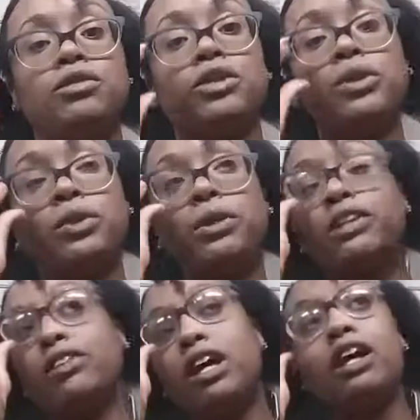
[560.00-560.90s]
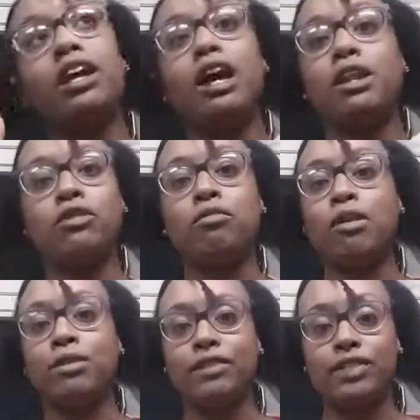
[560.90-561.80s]
doing a quick weave, I don't want my
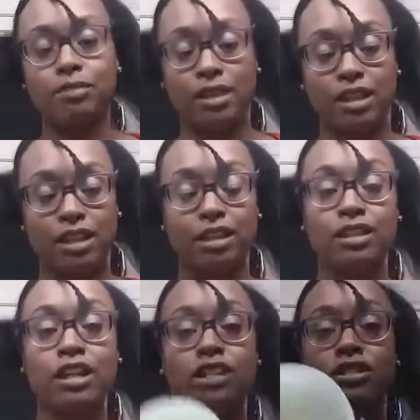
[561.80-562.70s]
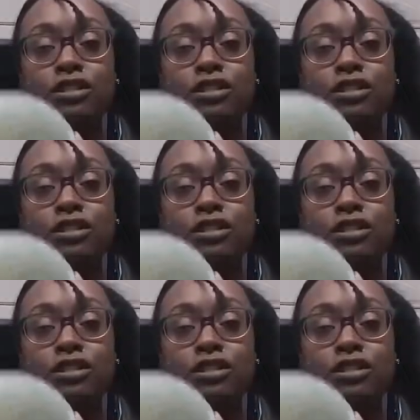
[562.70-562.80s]
weave smelling like that.